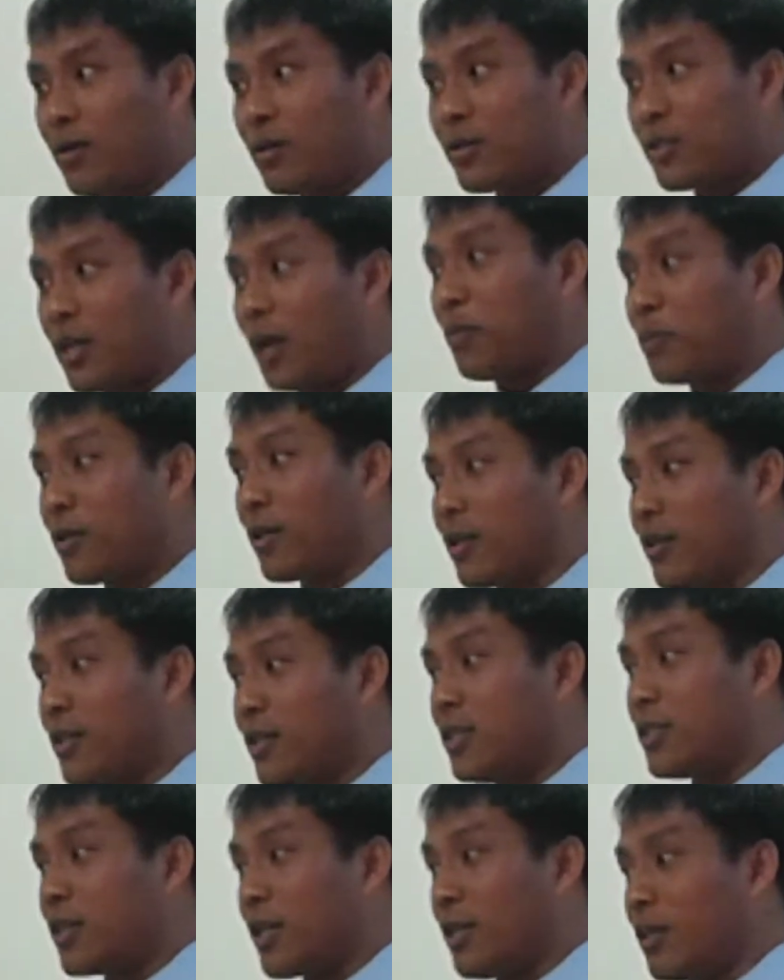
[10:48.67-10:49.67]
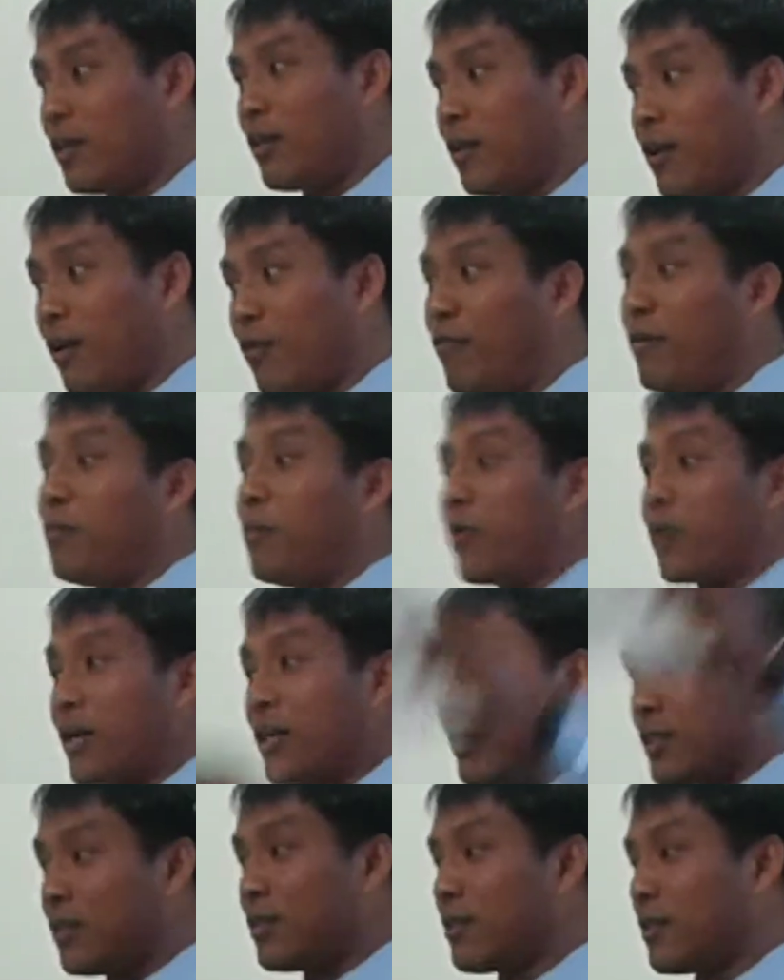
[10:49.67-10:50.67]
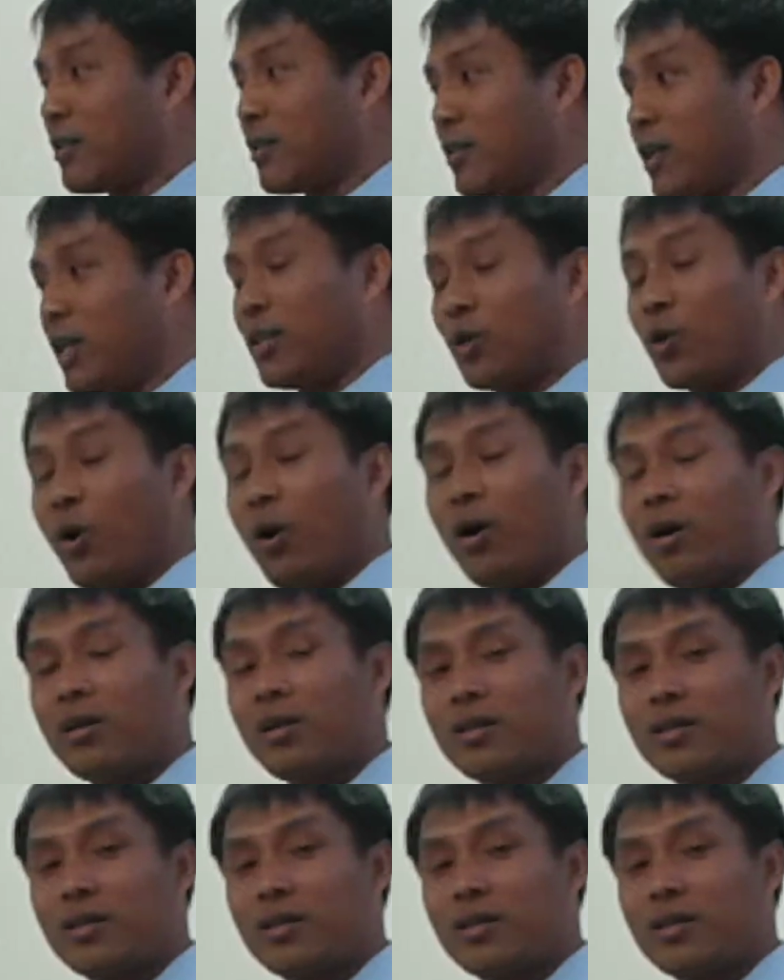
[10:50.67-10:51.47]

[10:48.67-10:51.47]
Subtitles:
something easily evaporated and gone.